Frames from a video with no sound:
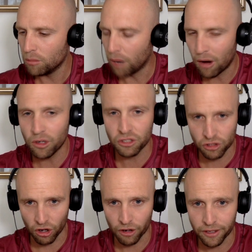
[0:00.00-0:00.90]
Bauer is
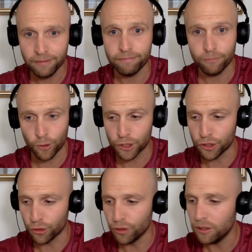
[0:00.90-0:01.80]
starting, which
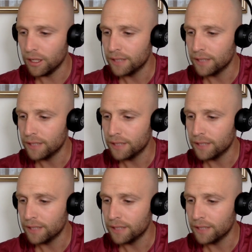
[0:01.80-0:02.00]
is good.